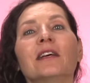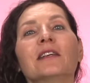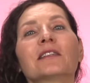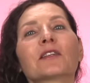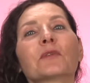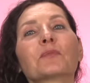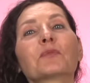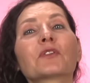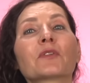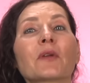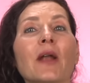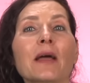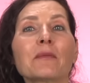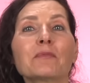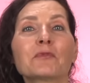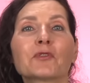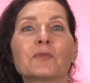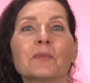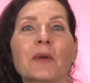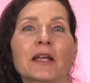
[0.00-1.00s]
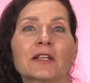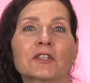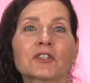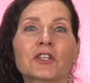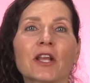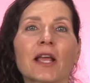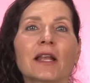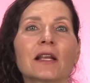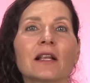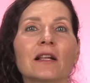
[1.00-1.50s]
Subscribe to my
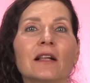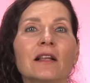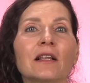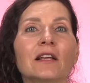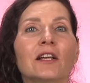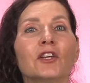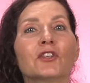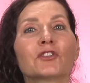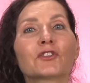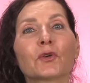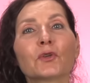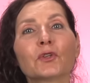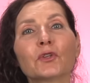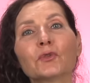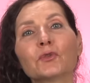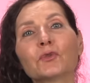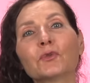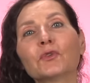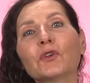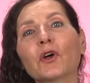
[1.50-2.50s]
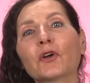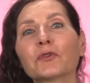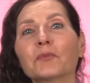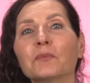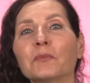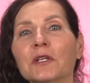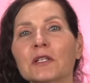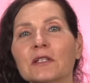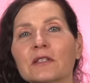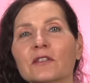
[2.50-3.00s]
channel so you do not
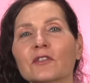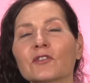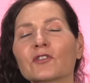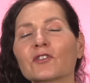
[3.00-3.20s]
miss the